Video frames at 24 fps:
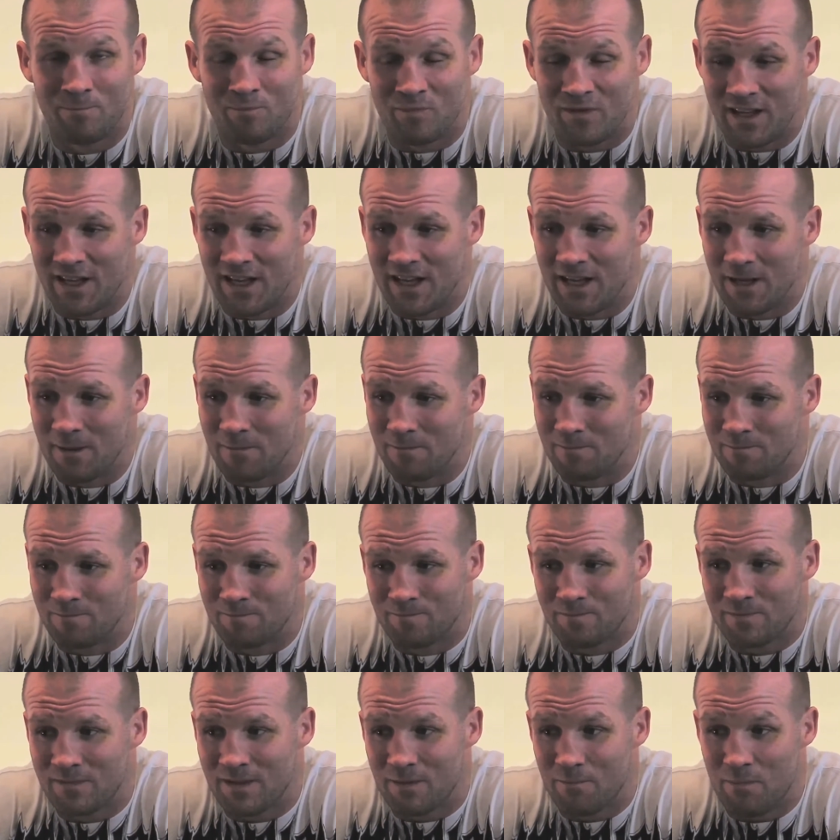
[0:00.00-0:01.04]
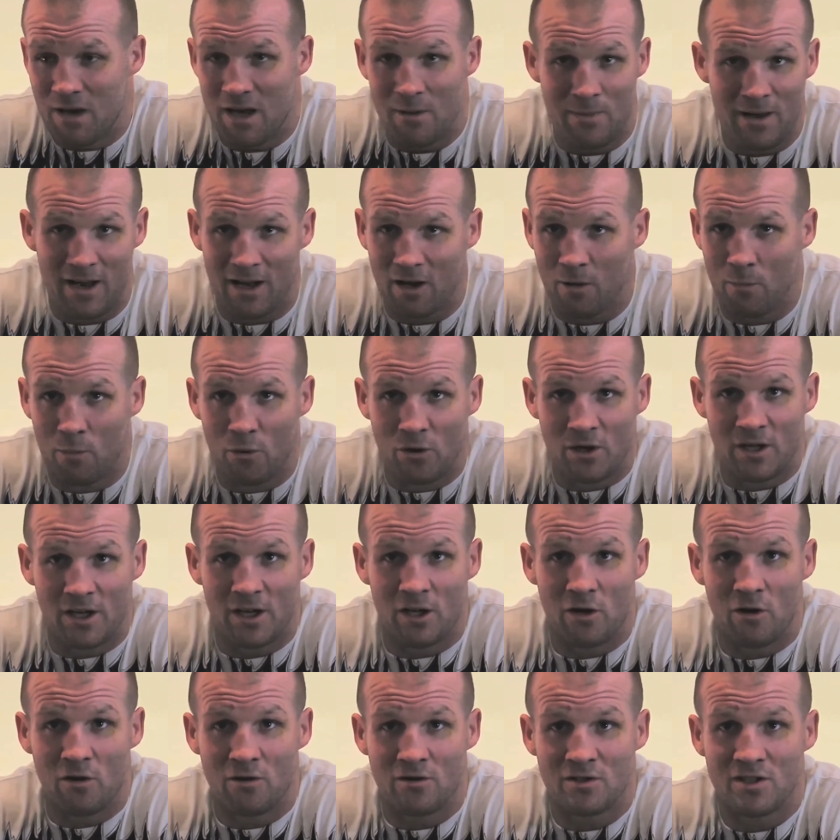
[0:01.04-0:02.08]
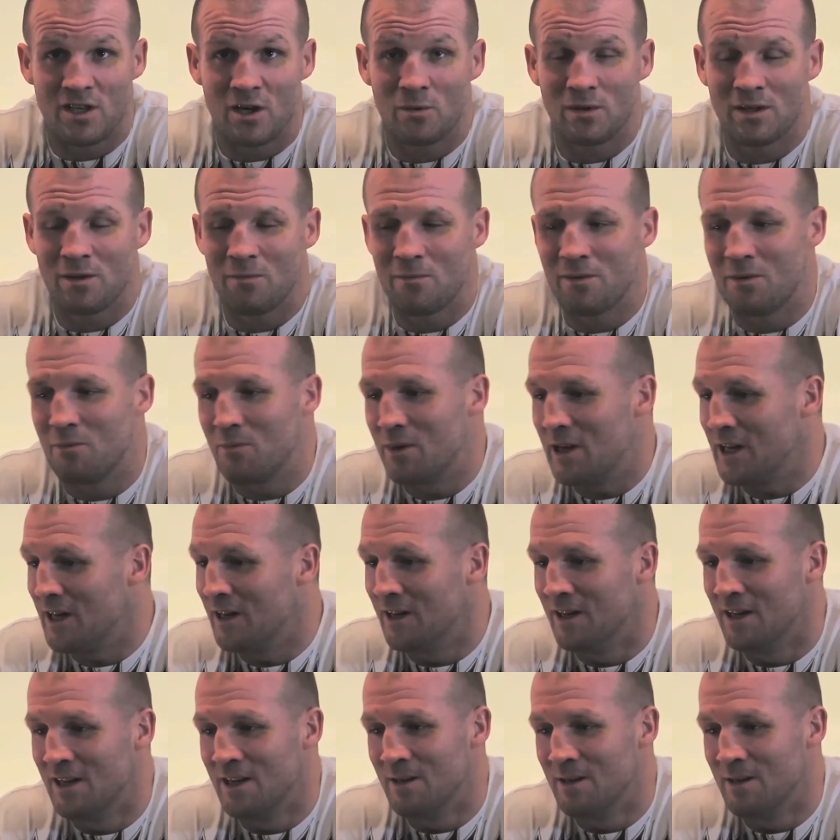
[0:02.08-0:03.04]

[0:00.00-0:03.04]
Maybe I could put you in contact with him. I mean,